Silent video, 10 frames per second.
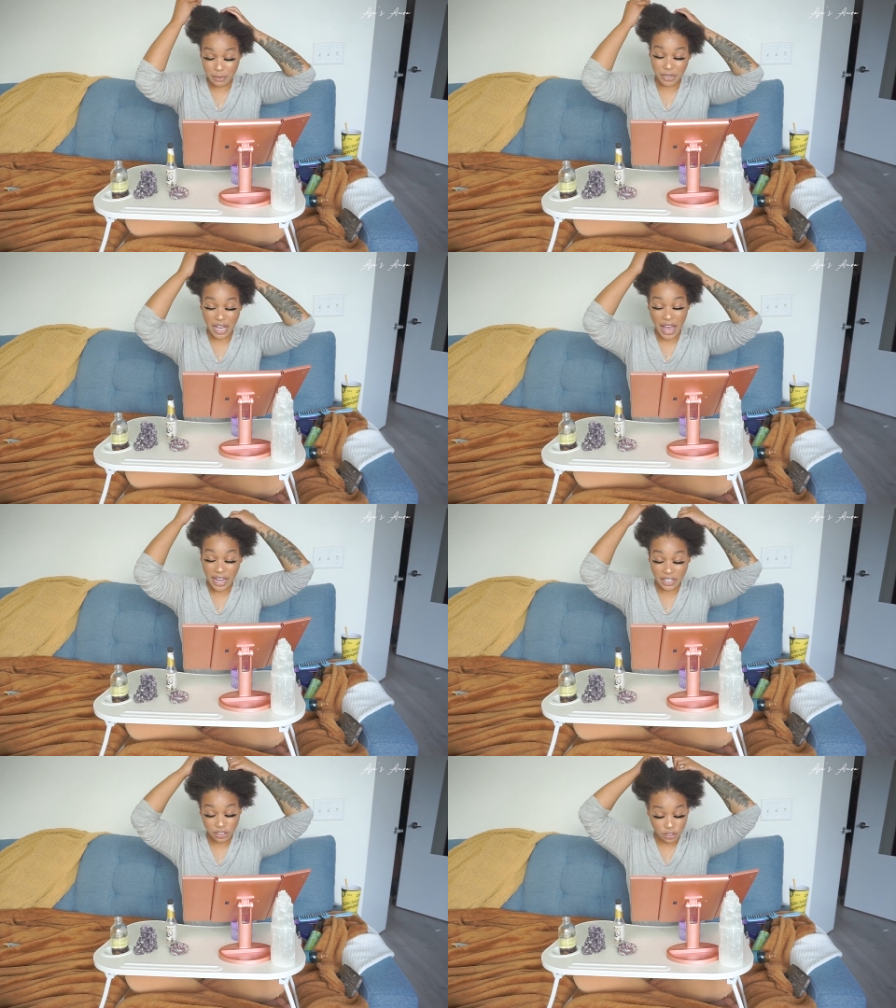But
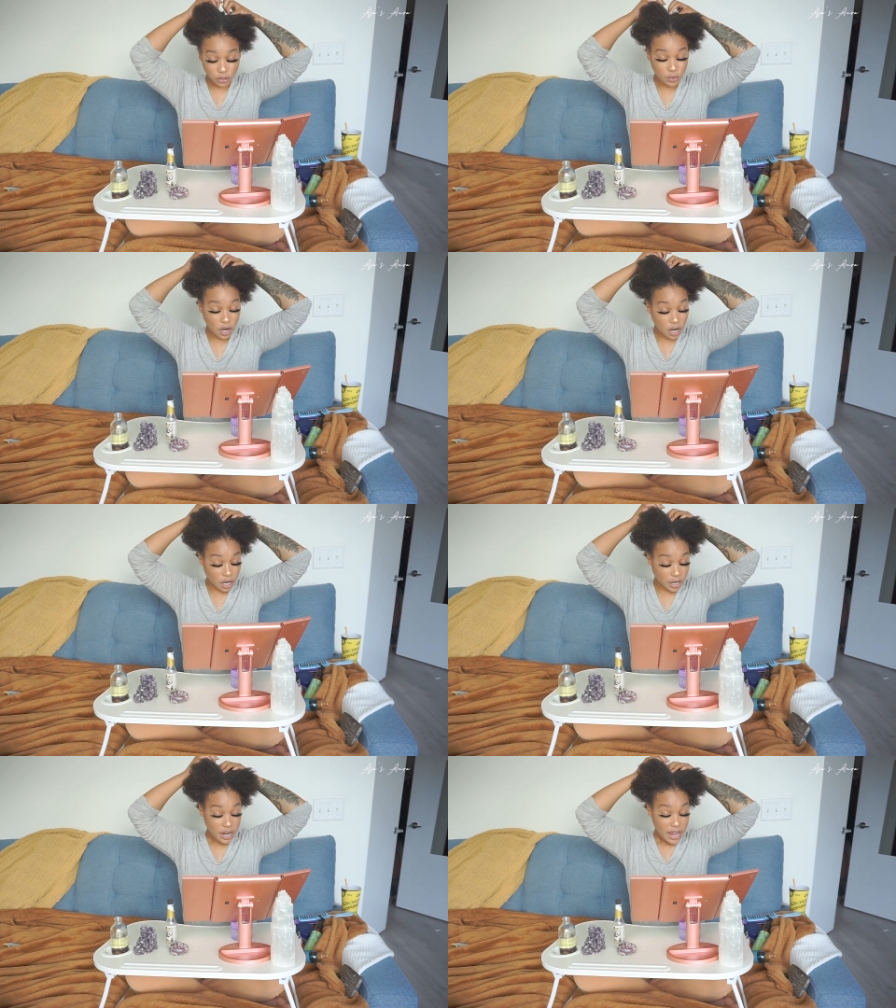as you
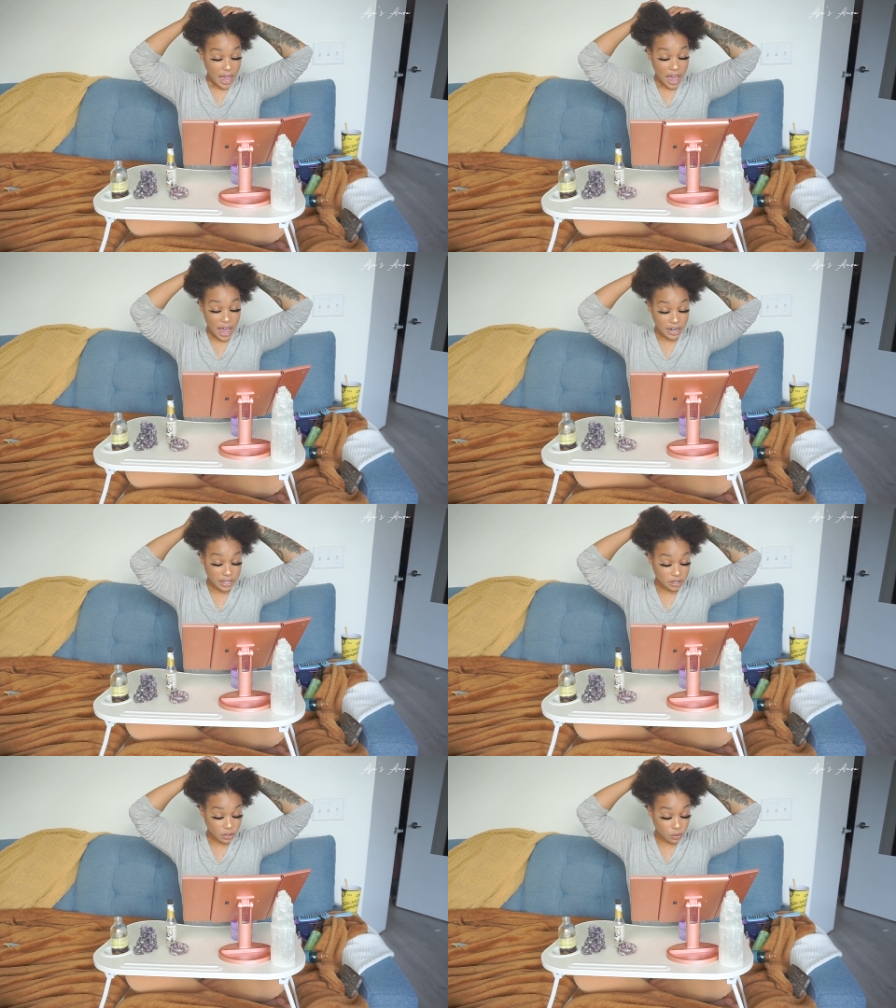are
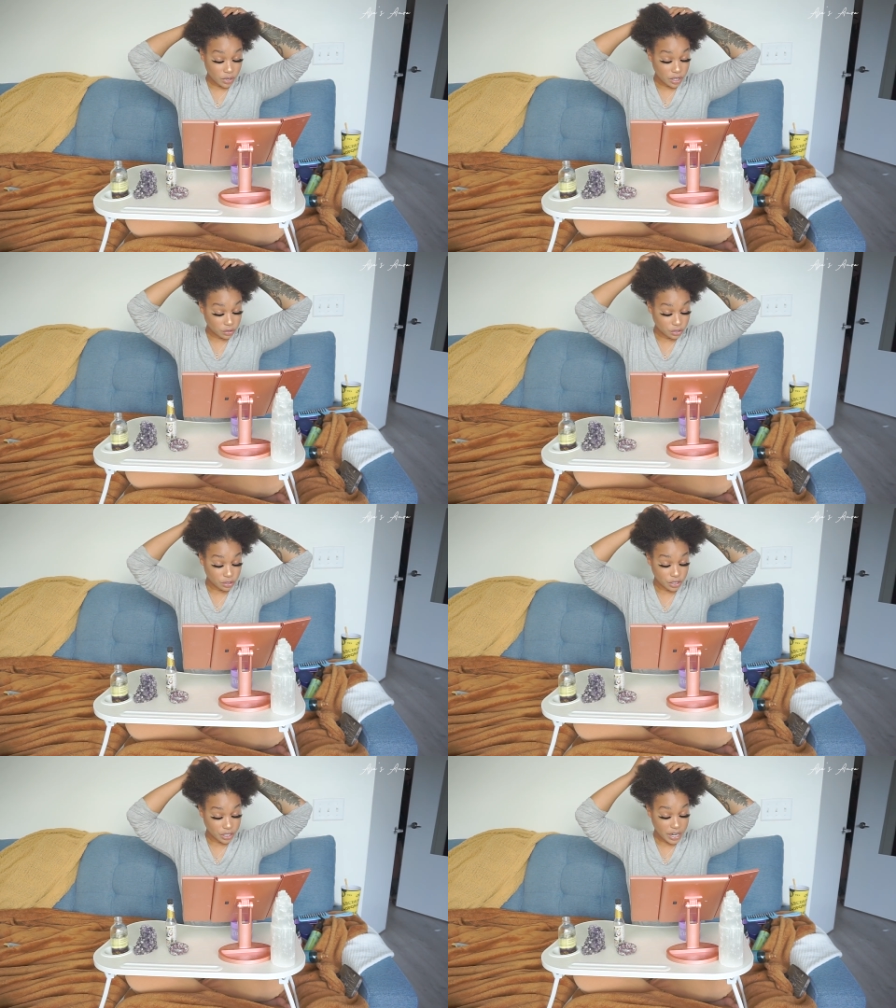adding the oil to your